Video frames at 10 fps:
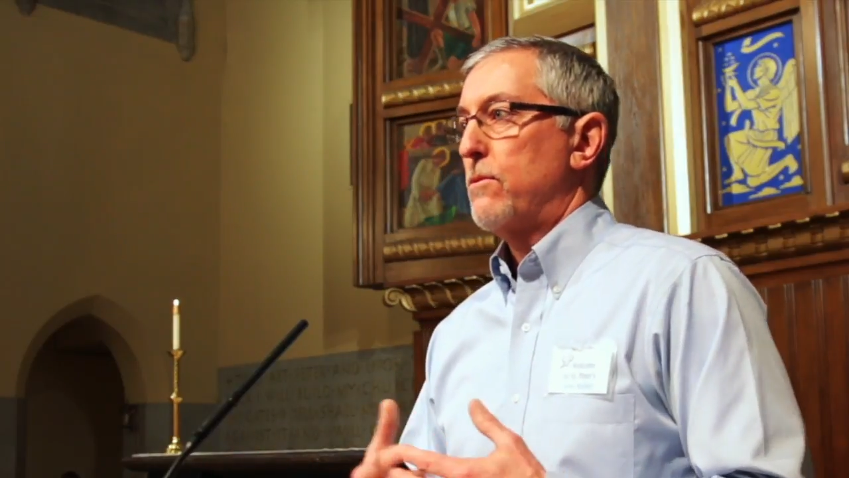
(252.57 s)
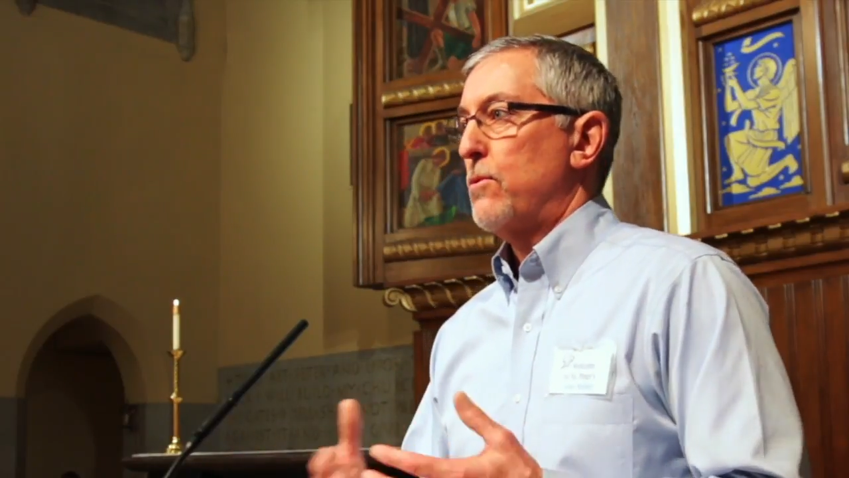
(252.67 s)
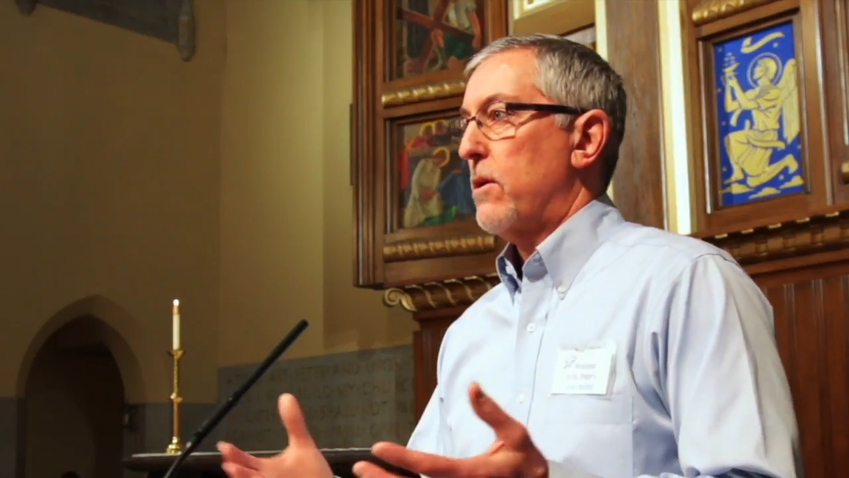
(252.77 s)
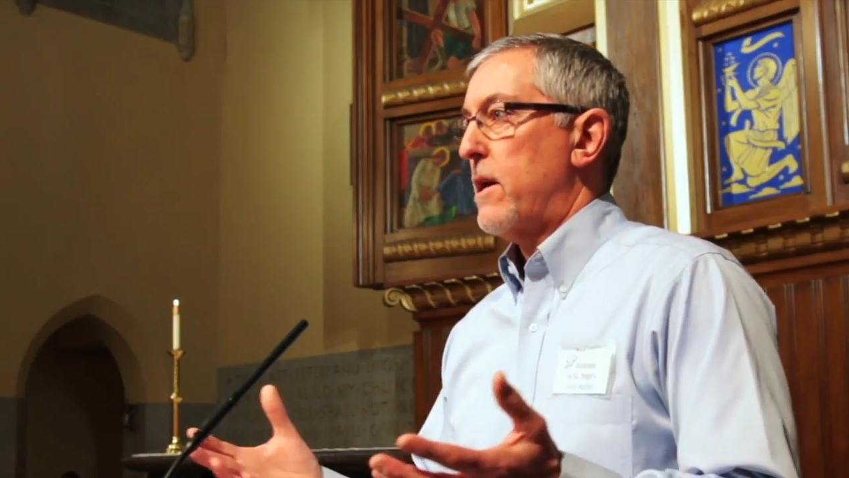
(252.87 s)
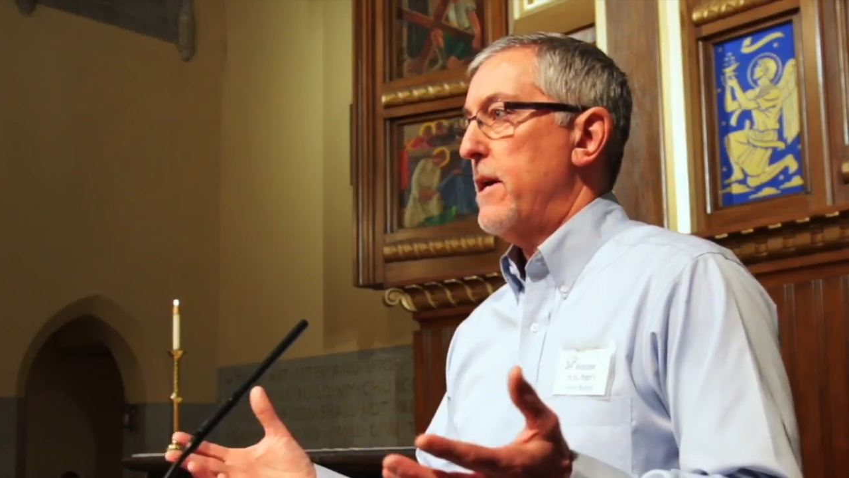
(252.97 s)

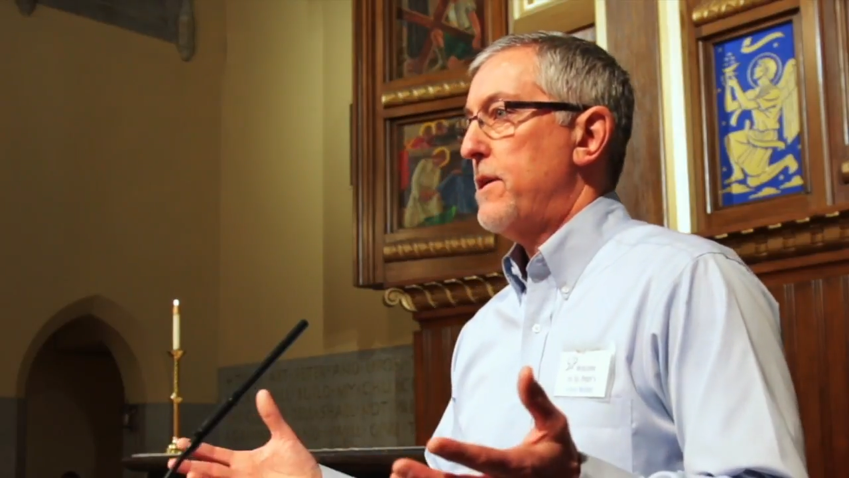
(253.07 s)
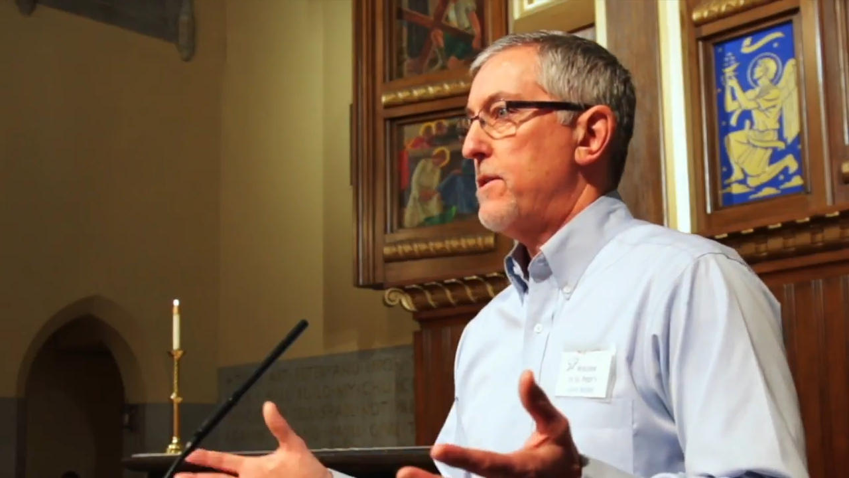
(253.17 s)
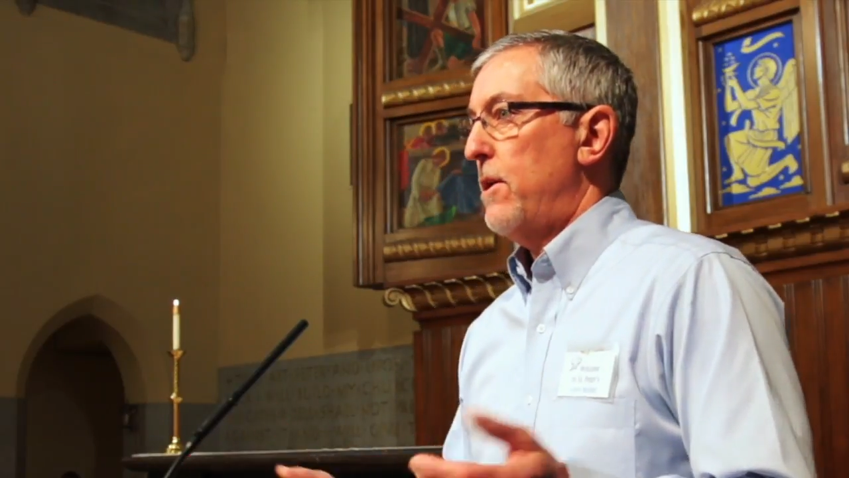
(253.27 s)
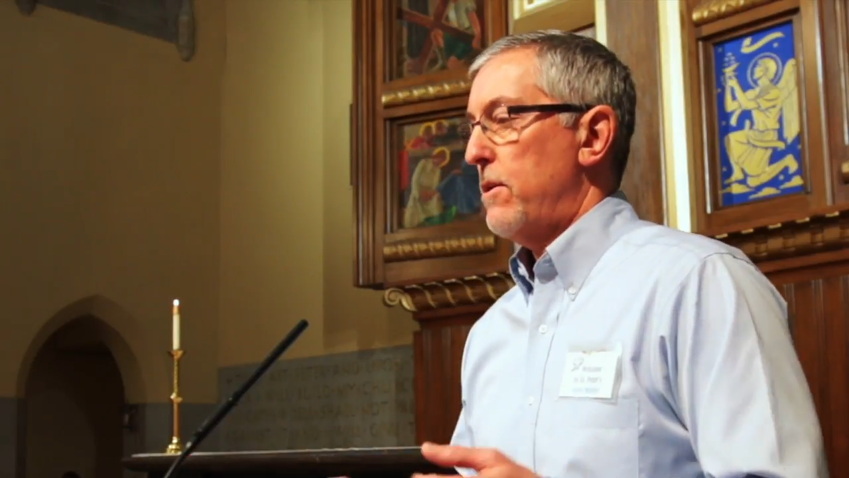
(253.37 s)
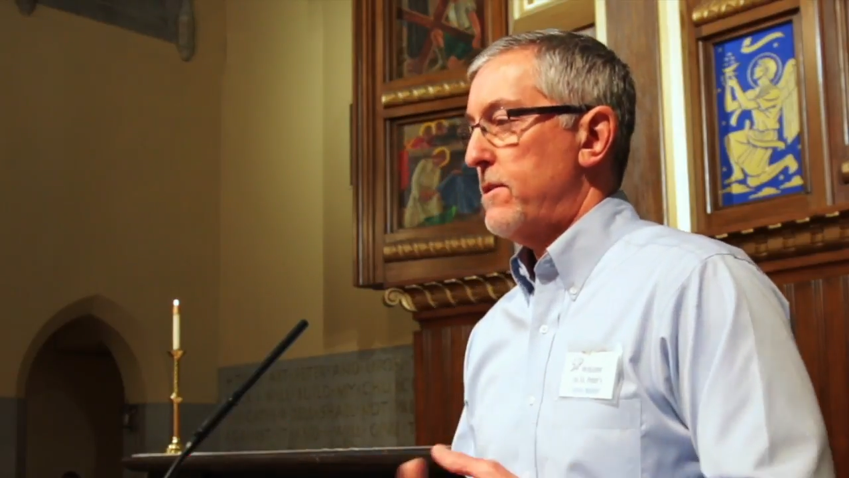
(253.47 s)
through a
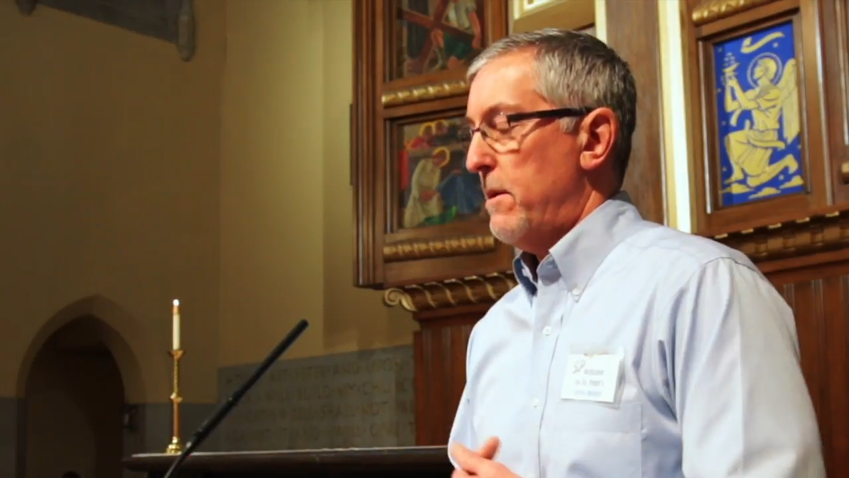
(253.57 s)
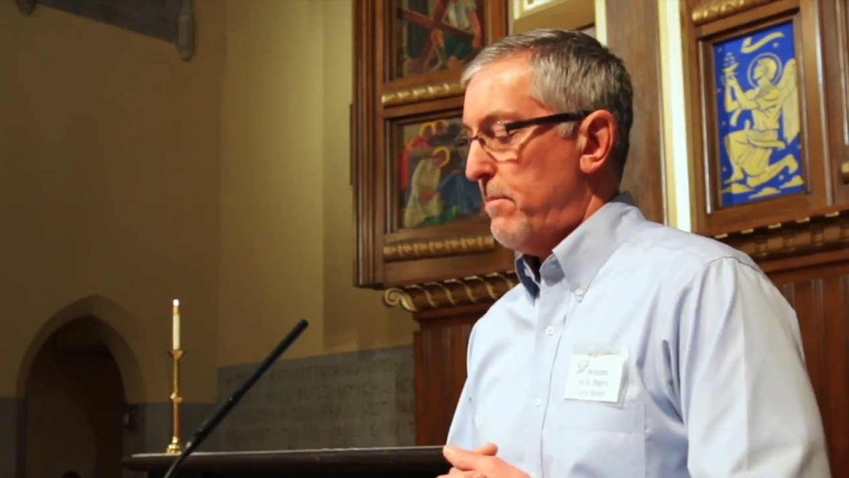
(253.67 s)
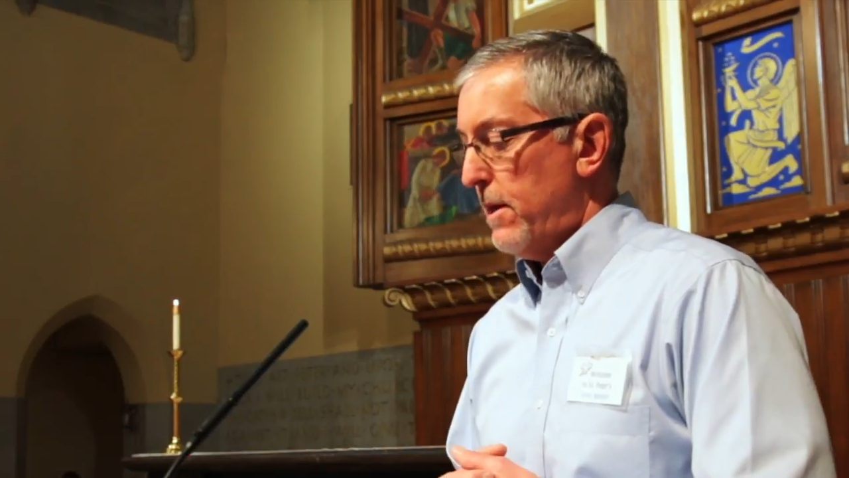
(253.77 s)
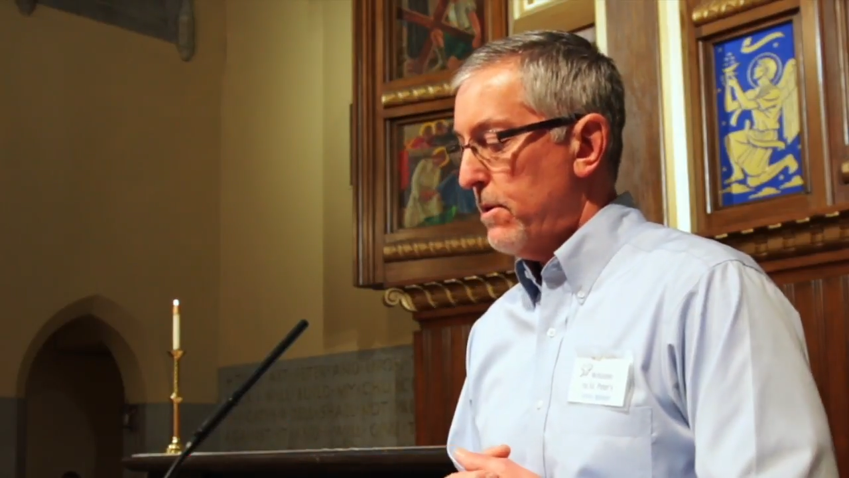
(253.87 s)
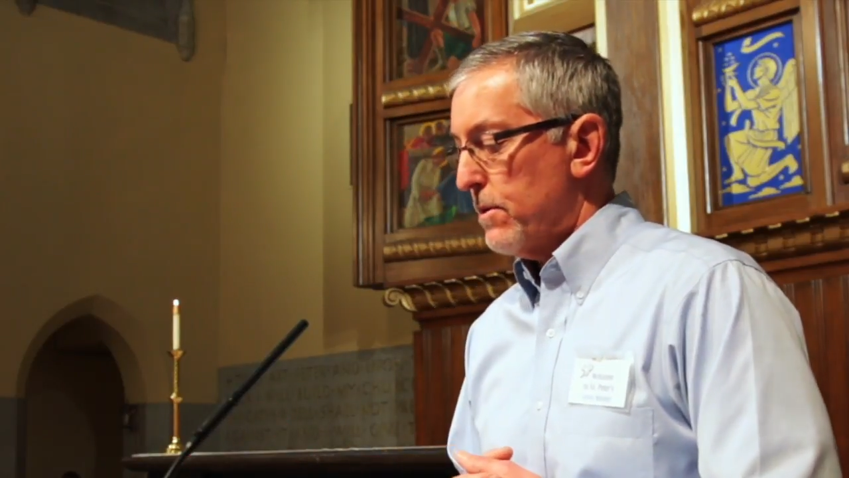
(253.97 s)
connection here at St.
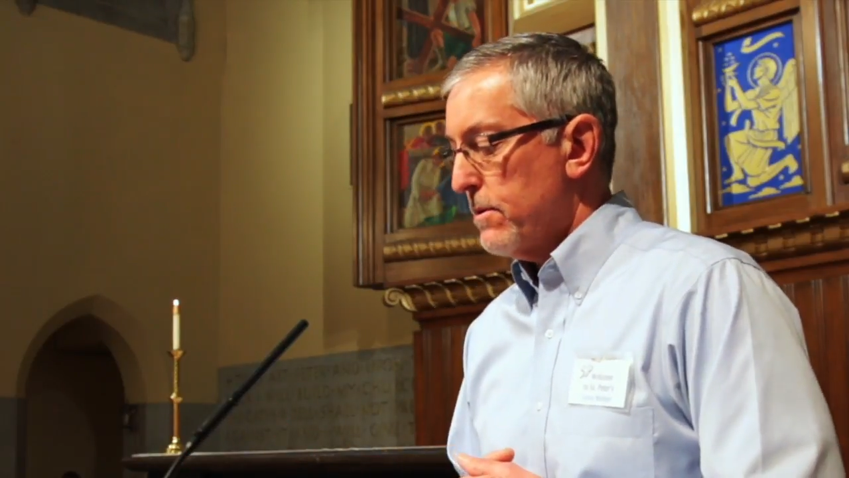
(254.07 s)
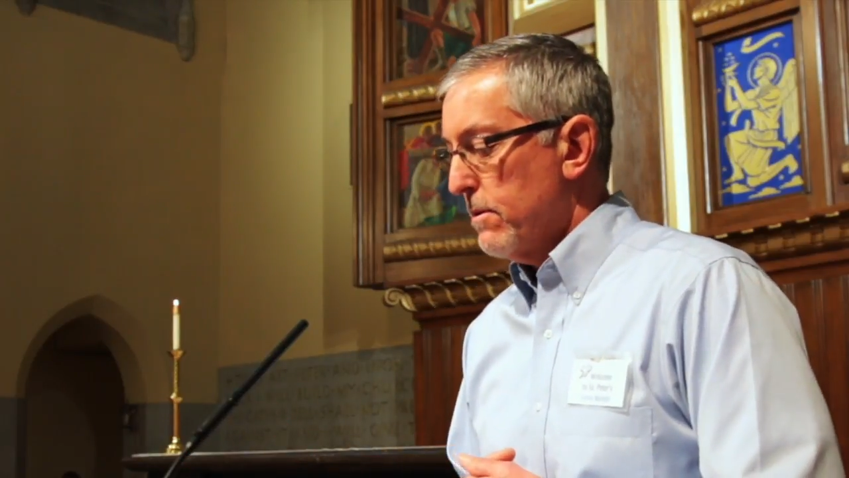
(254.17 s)
Peter's.